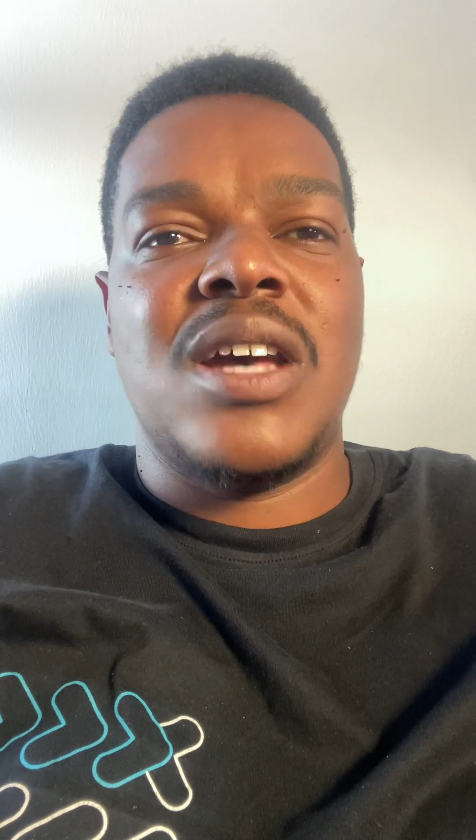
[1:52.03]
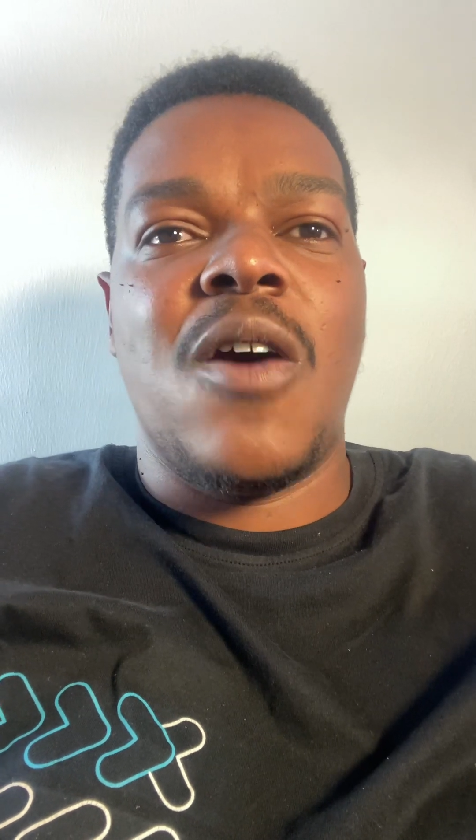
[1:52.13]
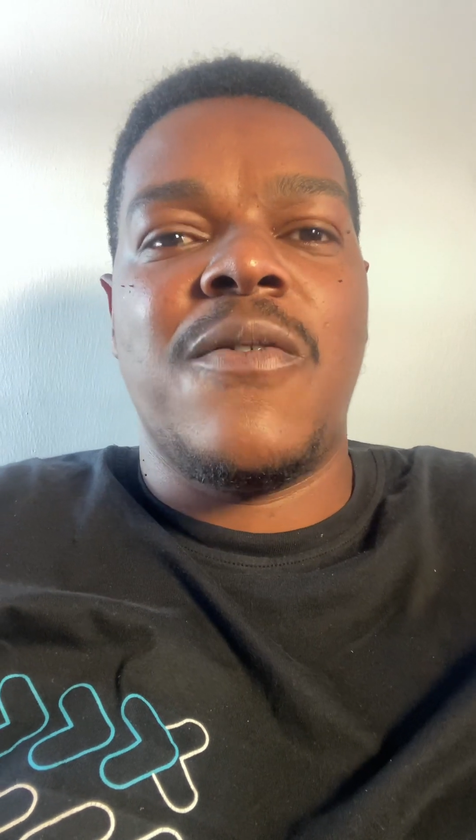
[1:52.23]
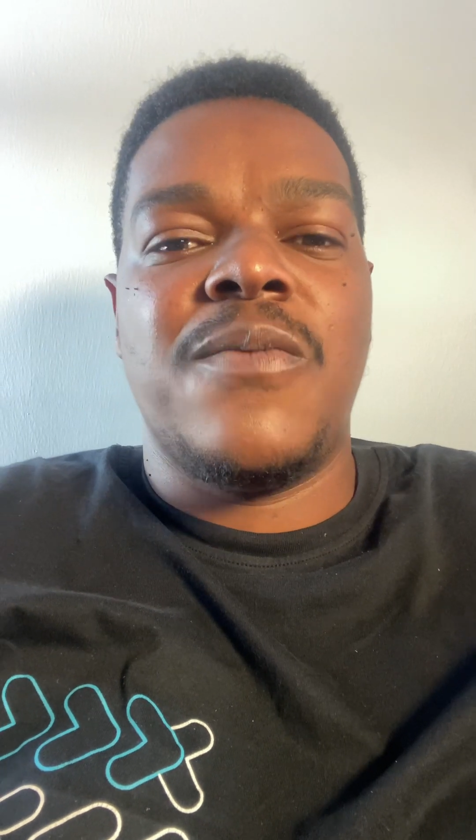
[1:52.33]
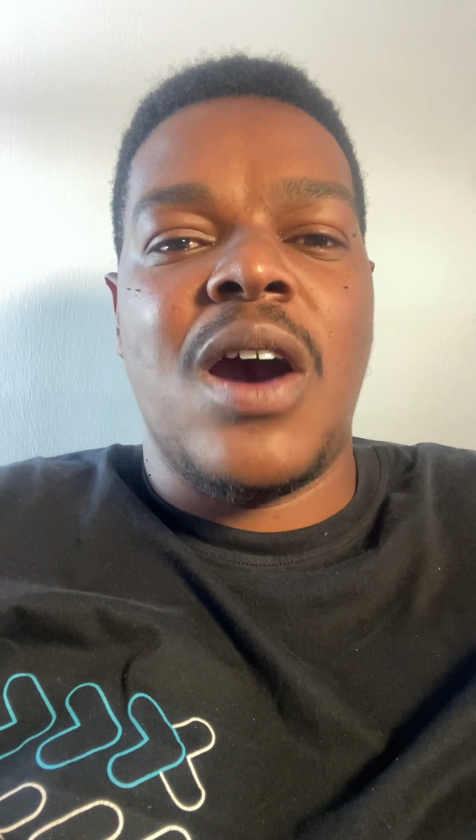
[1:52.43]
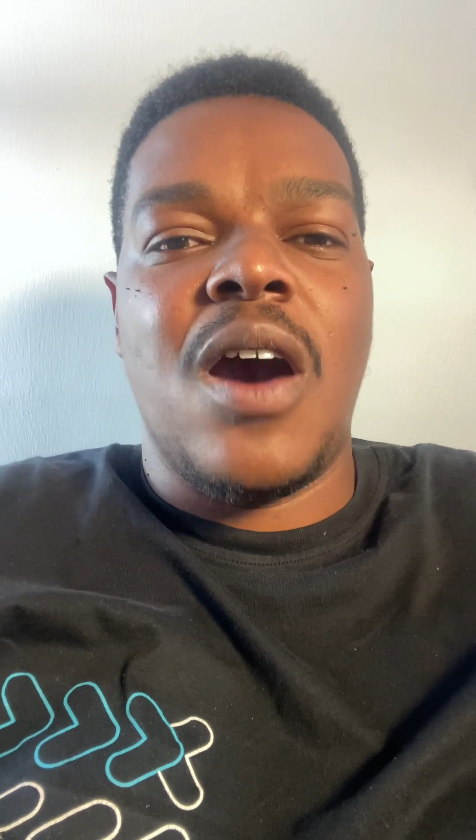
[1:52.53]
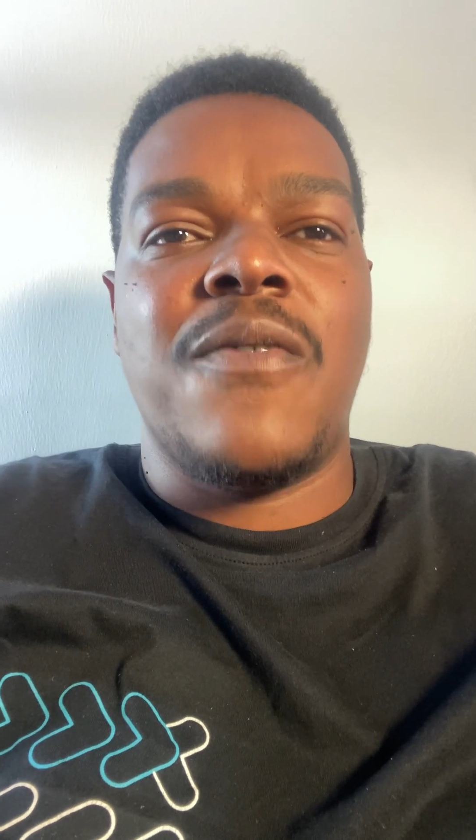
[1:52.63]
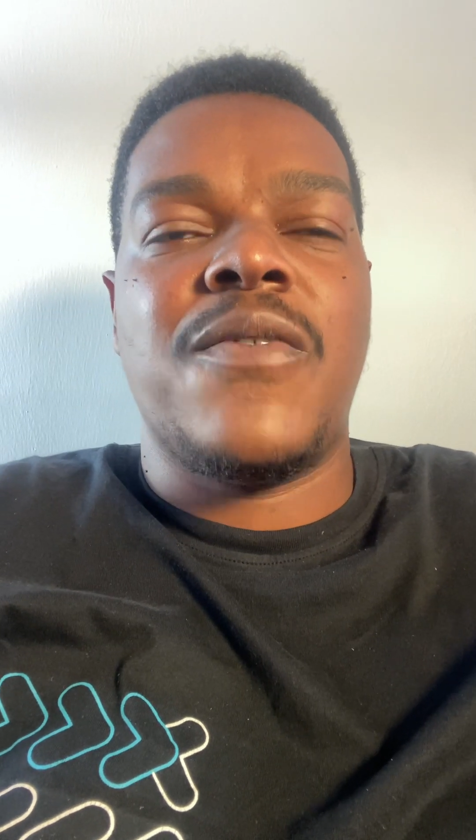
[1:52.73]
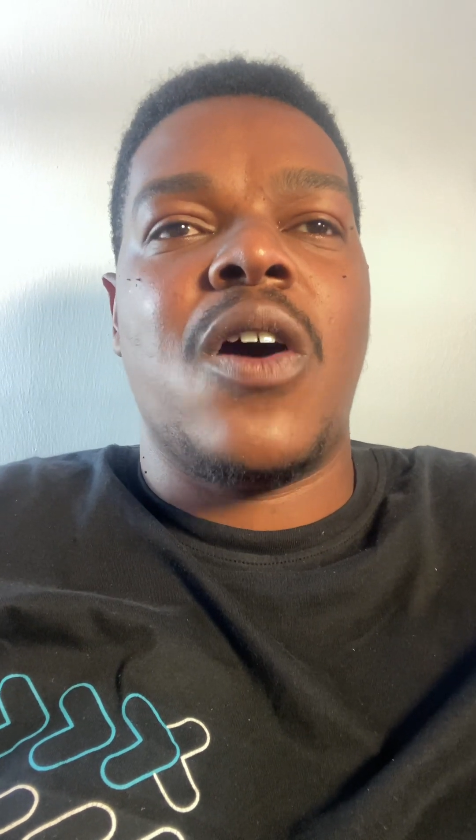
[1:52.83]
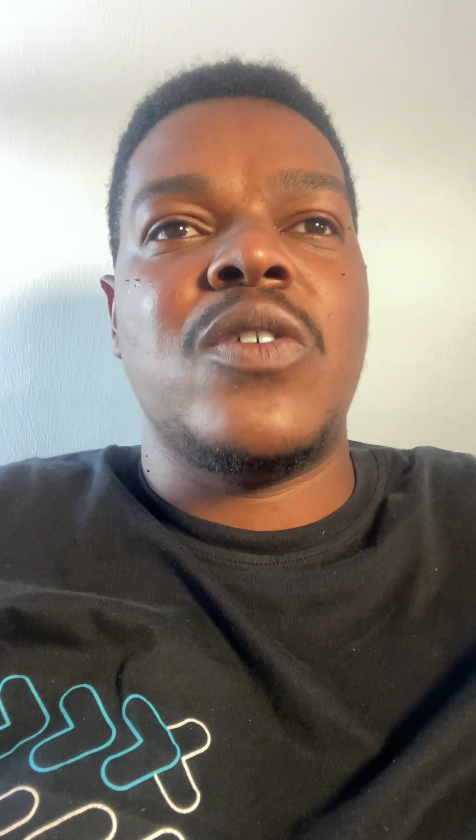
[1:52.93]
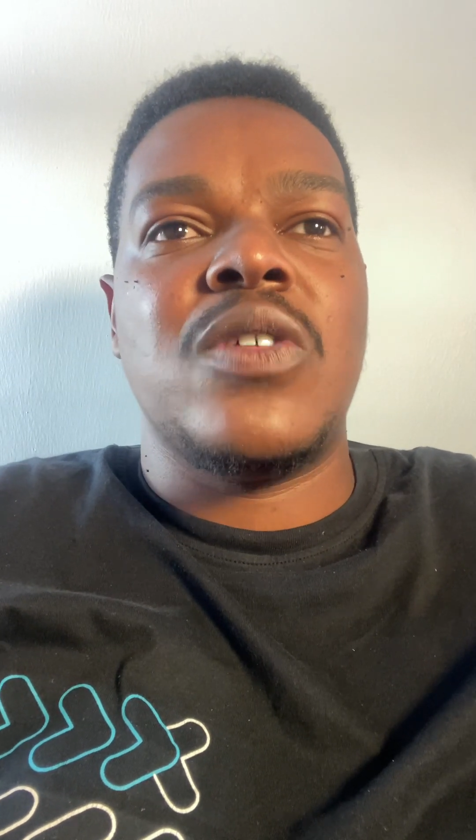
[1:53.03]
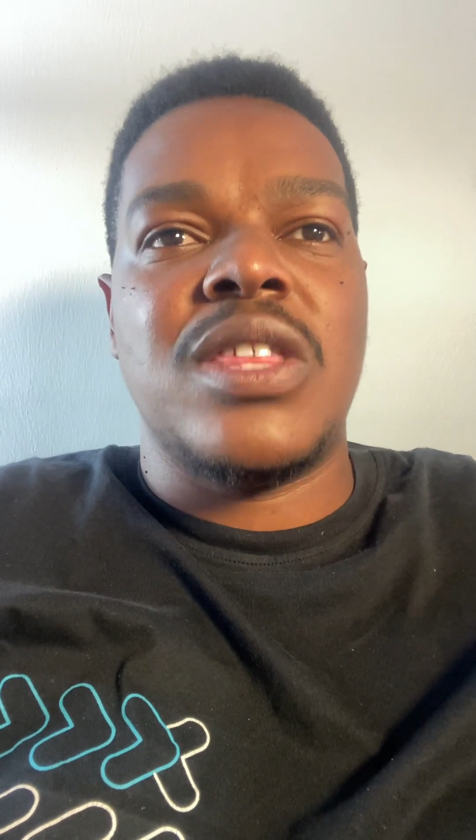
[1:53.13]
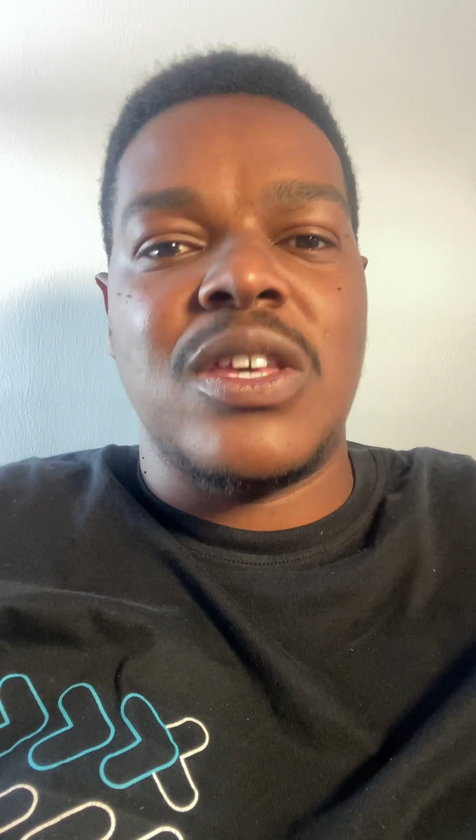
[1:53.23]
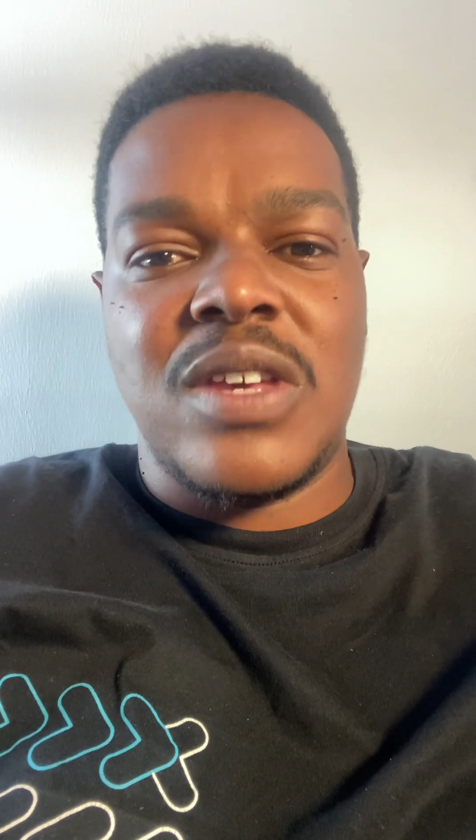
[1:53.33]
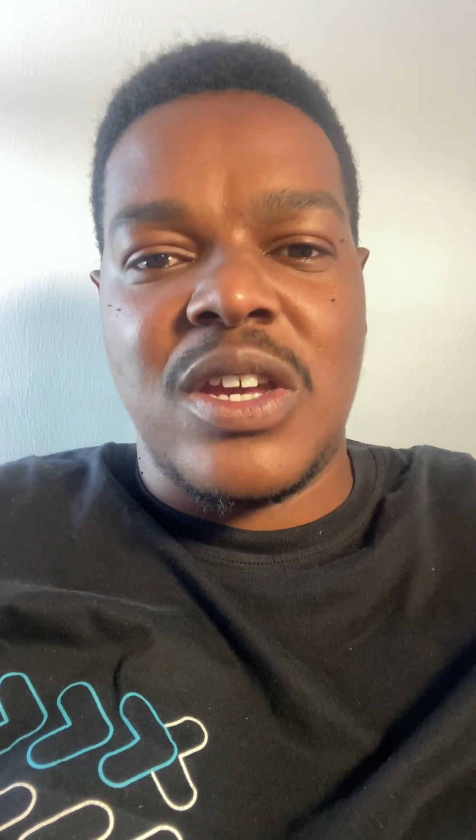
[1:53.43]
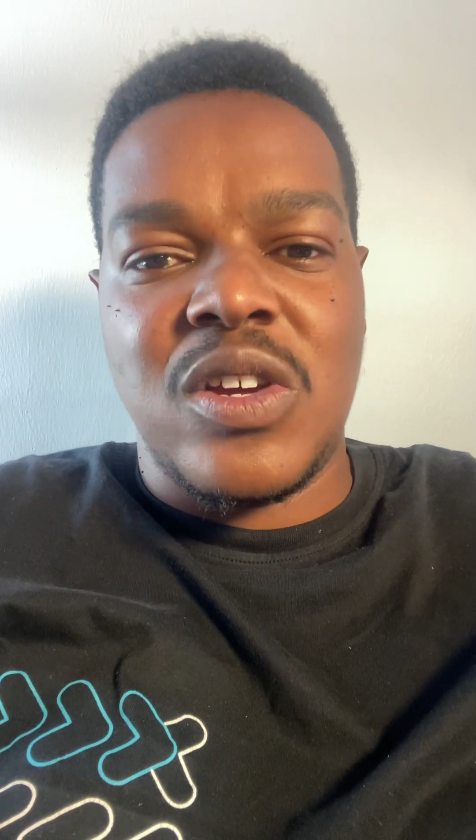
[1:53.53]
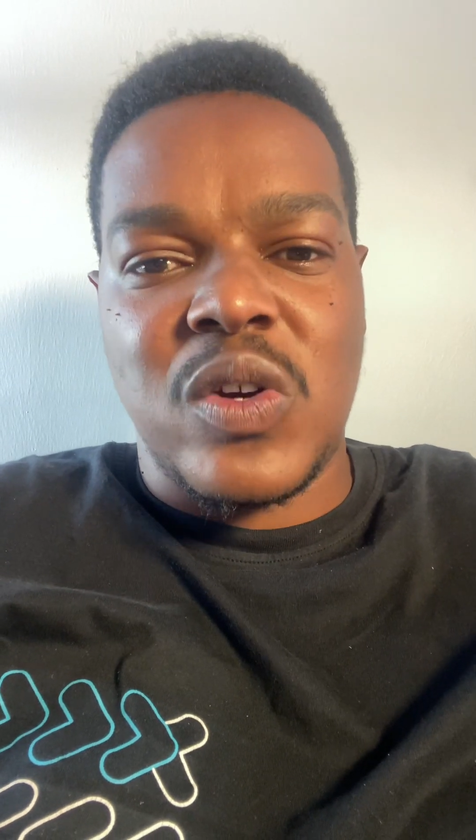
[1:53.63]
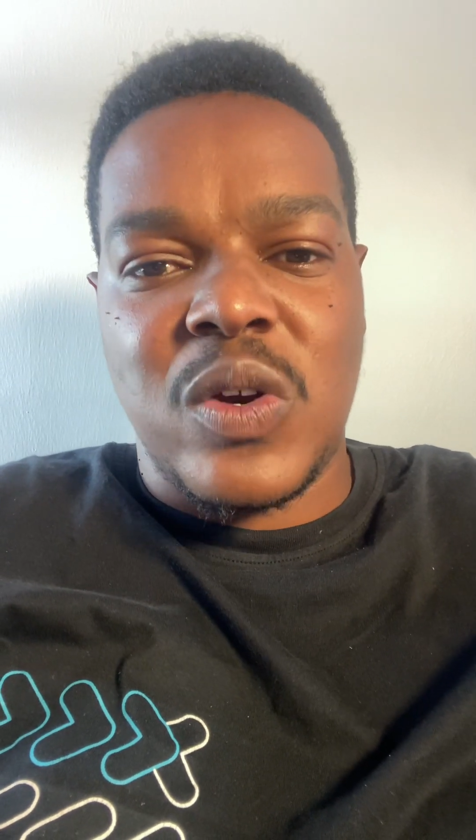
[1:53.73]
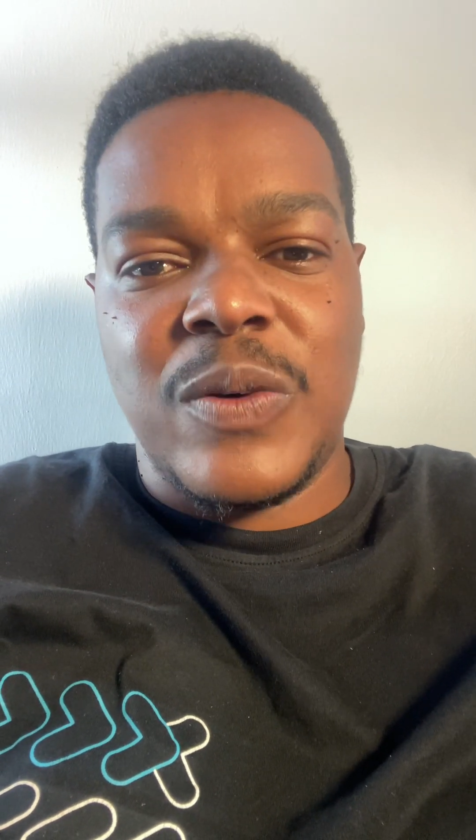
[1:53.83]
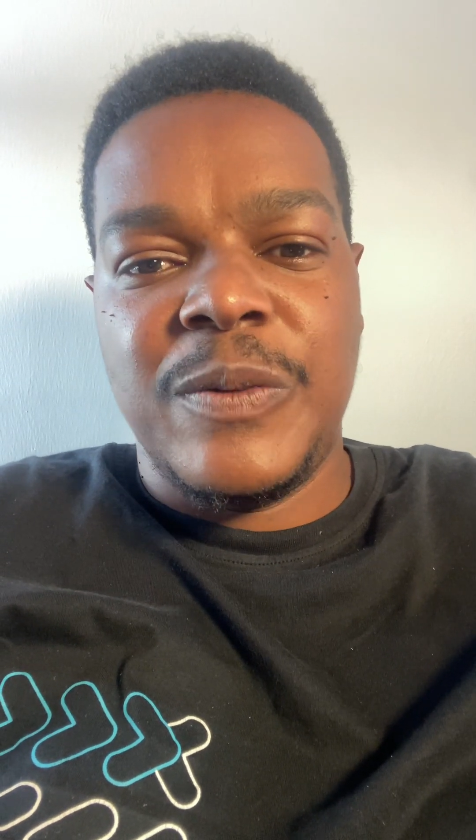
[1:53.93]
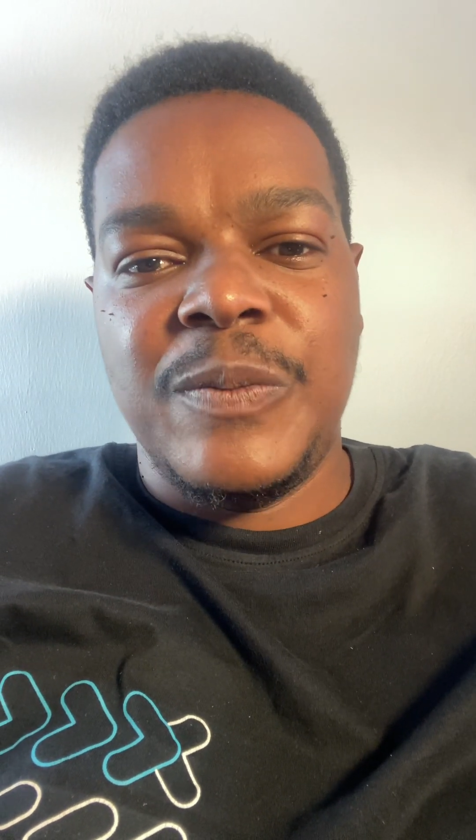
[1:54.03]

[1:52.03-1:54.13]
how far you think you can grow.